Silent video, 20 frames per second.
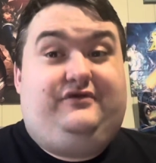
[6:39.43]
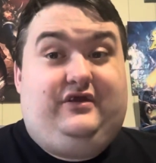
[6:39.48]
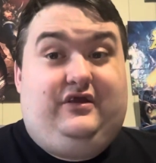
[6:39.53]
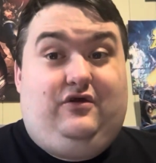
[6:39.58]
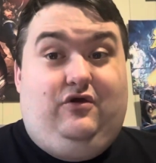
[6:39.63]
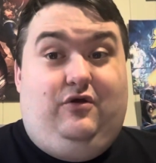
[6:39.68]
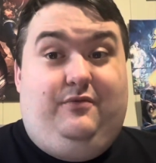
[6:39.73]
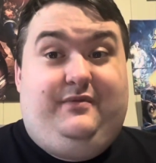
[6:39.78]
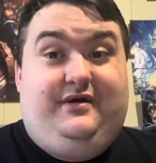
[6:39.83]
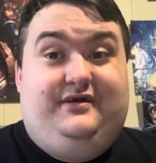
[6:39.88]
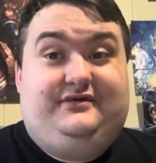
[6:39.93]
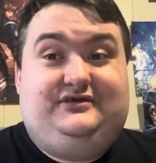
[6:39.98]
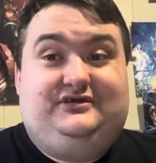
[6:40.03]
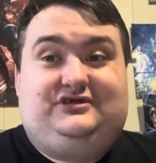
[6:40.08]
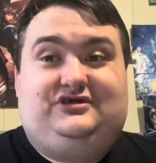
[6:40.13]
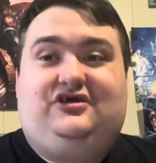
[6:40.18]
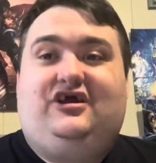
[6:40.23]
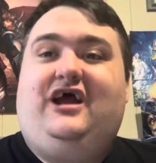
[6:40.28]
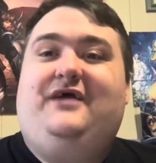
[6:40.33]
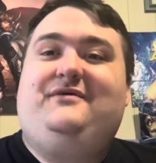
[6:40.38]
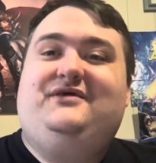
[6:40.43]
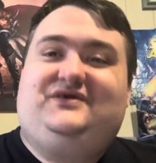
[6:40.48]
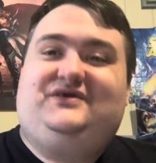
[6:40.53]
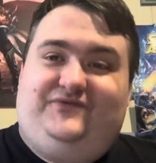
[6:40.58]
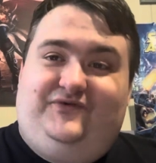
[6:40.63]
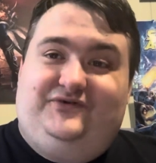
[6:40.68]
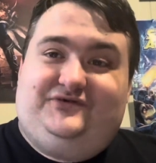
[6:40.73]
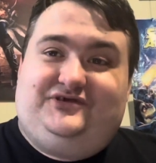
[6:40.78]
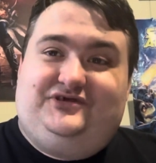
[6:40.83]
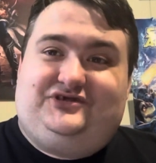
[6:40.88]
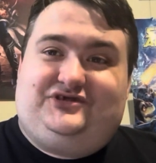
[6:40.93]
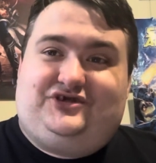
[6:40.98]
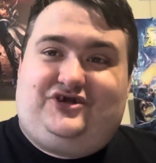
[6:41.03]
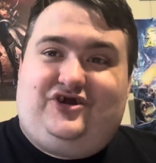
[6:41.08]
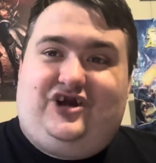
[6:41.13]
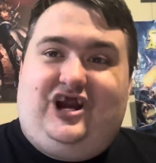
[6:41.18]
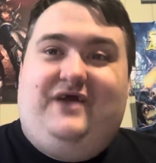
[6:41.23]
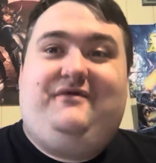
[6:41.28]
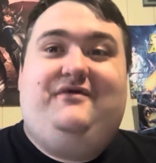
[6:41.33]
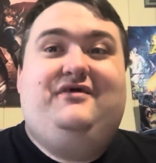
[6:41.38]
Thank all my subscribers for
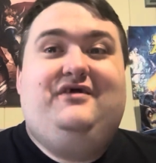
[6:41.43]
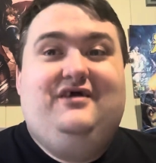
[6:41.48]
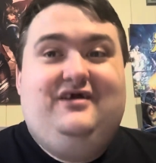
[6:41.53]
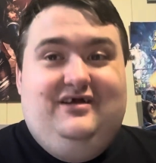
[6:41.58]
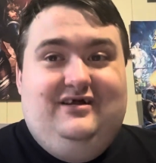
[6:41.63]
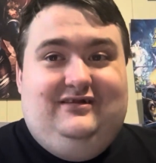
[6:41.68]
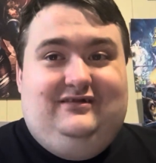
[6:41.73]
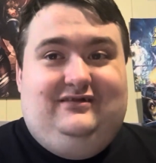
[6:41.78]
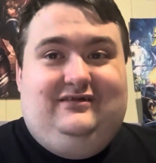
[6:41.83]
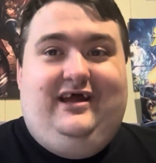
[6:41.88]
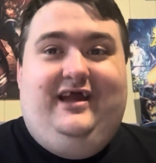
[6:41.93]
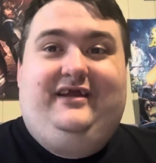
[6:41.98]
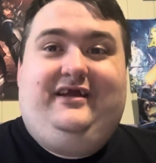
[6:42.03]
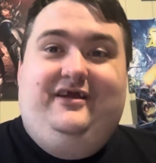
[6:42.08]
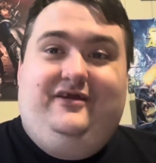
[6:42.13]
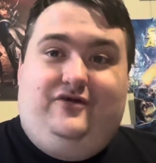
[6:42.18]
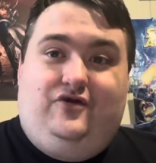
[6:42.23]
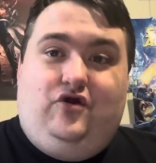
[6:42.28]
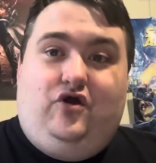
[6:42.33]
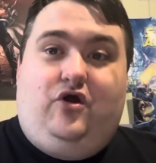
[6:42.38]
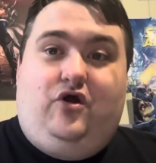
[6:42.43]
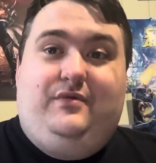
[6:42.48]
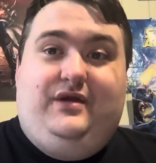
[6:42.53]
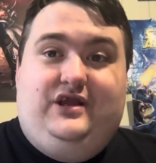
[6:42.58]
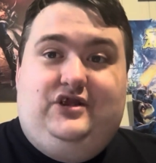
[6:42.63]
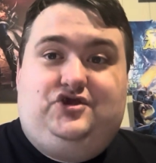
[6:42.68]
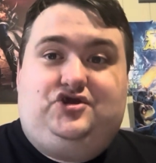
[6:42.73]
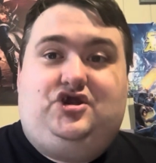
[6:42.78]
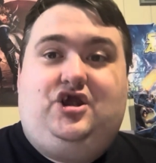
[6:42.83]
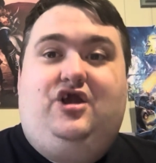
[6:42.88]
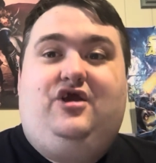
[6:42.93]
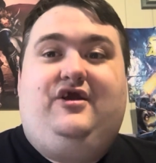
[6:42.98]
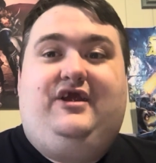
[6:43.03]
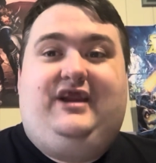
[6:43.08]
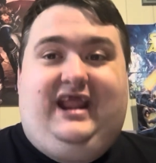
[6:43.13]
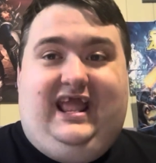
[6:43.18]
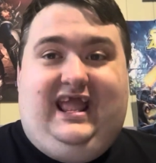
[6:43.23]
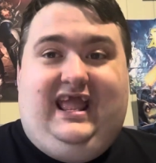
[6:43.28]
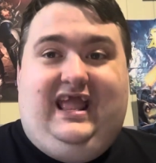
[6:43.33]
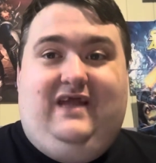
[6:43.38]
subscribing, liking, commenting,
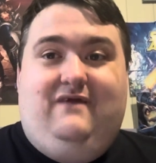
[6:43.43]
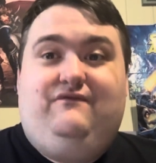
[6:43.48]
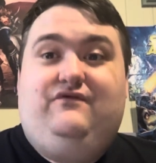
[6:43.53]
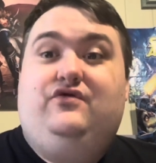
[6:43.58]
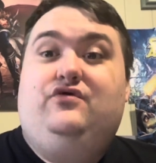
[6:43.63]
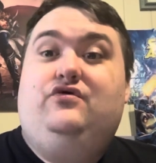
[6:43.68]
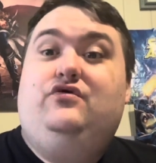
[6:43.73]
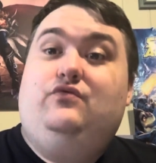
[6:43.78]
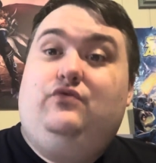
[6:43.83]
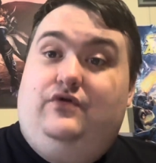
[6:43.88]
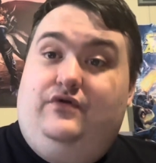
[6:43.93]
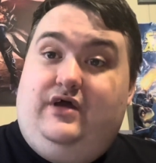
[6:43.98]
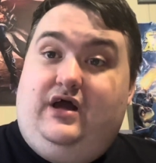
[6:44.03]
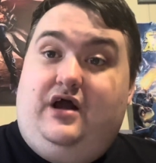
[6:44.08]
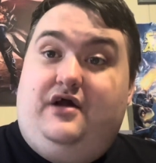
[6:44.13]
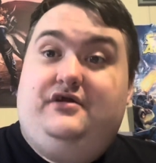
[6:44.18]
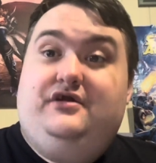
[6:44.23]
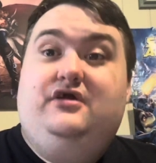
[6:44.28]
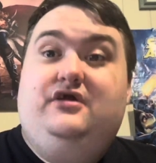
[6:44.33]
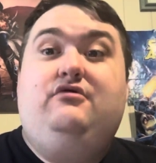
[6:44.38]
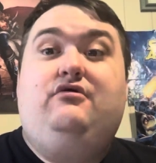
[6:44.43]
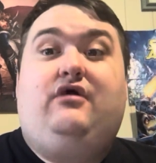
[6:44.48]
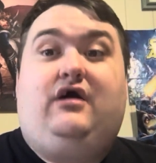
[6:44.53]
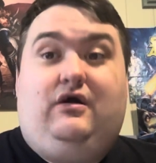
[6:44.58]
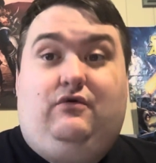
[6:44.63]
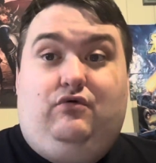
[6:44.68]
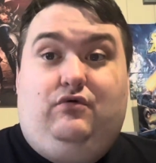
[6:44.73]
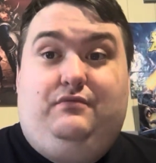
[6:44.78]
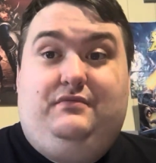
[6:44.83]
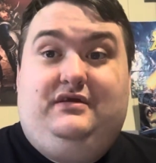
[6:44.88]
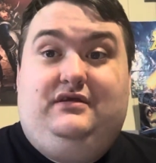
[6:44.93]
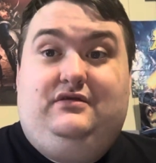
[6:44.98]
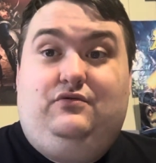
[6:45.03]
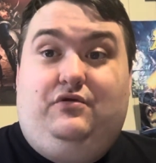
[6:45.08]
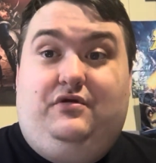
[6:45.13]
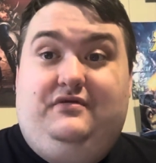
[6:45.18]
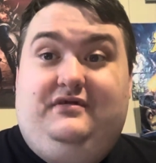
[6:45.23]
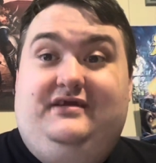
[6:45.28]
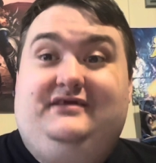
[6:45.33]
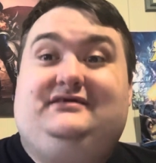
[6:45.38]
sharing, and viewing. Without you, I won't be
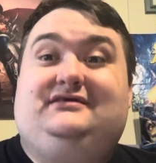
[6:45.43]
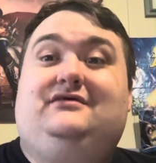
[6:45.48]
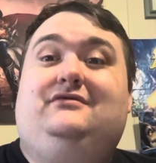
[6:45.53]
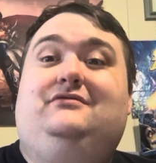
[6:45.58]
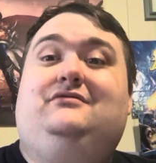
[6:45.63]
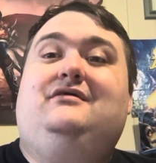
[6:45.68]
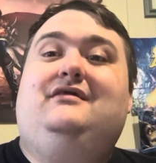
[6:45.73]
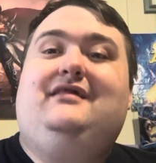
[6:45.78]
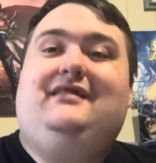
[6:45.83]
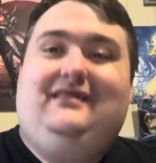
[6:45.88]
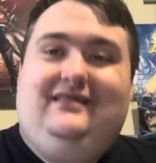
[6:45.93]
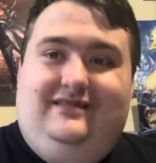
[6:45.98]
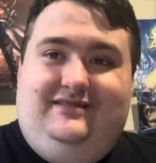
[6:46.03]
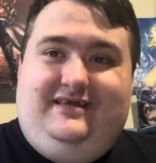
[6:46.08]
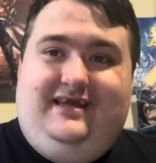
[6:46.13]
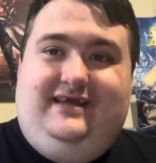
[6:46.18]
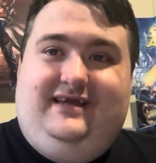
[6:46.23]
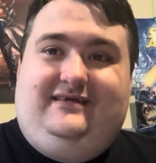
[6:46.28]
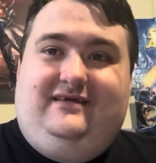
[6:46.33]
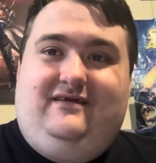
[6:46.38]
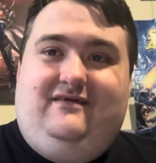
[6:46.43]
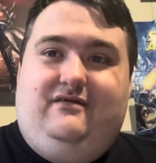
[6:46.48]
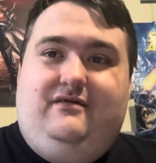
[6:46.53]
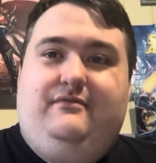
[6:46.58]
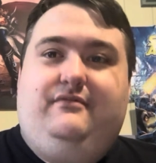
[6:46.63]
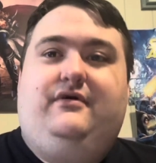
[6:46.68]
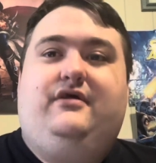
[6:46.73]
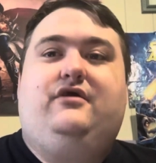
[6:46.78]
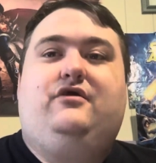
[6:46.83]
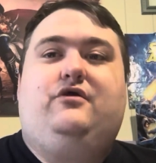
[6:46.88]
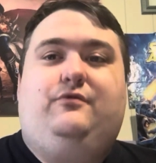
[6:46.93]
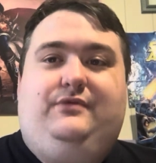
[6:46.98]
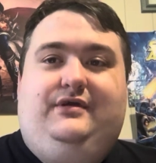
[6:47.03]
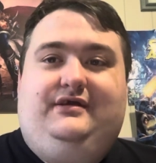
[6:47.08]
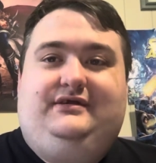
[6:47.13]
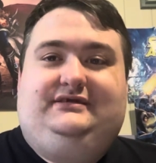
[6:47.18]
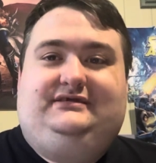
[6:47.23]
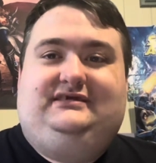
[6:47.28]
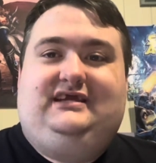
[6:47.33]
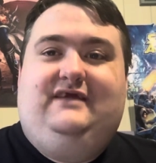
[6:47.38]
doing these. So thank you, everybody. Hope you
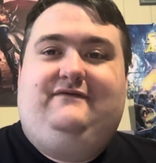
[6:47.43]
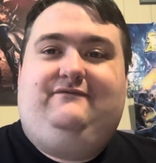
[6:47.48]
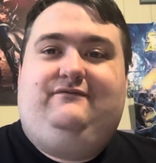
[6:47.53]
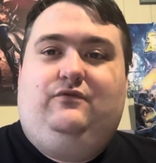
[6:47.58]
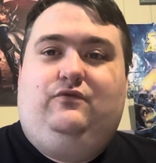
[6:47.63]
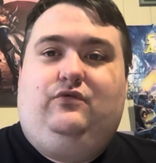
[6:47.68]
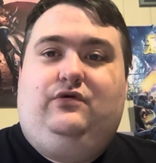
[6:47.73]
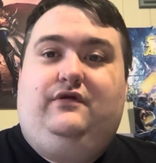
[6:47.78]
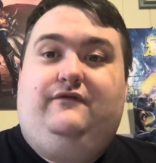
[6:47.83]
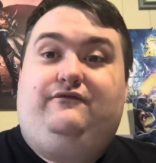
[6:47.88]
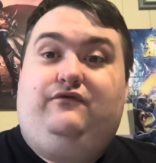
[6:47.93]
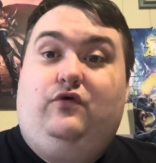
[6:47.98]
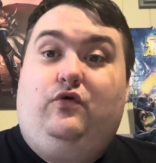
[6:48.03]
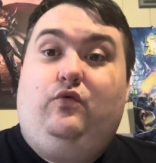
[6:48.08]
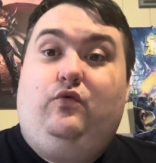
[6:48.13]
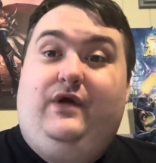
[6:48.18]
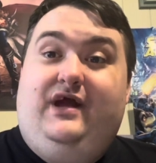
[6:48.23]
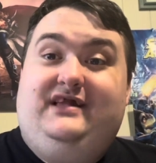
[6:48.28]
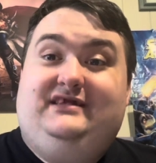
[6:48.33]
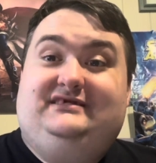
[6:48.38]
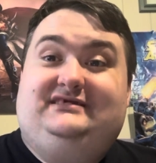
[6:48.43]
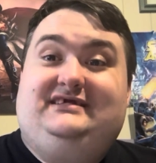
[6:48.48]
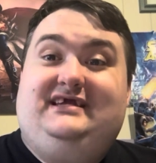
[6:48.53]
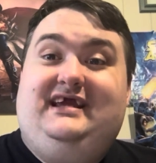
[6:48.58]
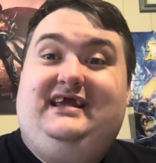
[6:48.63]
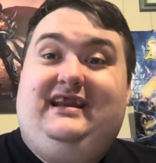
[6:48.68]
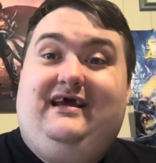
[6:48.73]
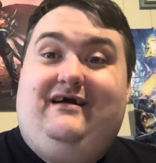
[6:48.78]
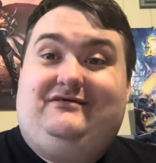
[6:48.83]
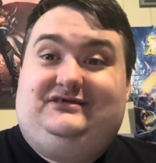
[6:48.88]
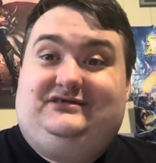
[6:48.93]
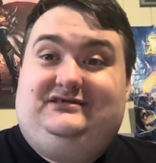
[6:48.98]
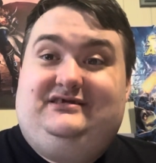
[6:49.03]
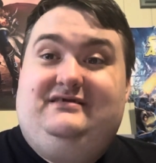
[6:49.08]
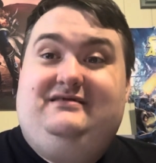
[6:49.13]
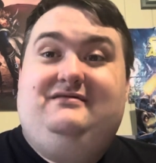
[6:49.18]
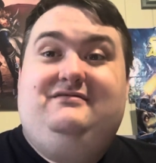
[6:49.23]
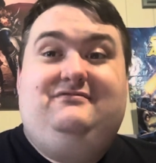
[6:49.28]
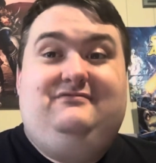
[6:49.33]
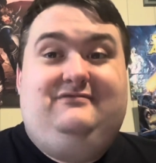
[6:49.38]
have a safe and wonderful Wednesday, and I'll see
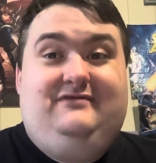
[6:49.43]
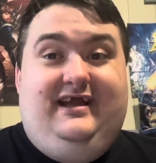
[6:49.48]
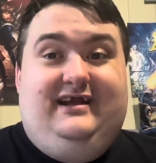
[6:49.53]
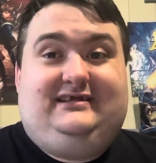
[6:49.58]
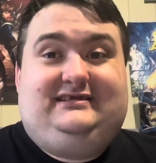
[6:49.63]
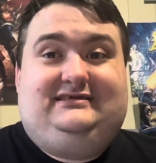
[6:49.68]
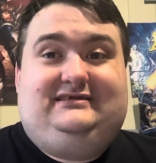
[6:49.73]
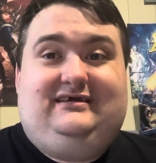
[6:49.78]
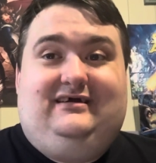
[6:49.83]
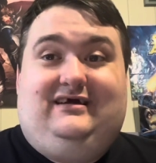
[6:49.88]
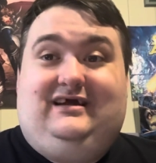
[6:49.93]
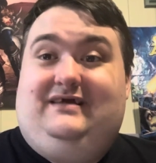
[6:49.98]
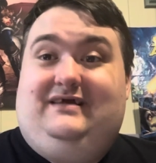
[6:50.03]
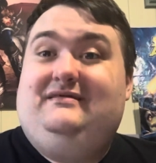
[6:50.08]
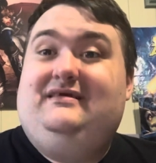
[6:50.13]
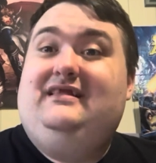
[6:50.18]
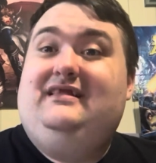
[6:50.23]
you next time.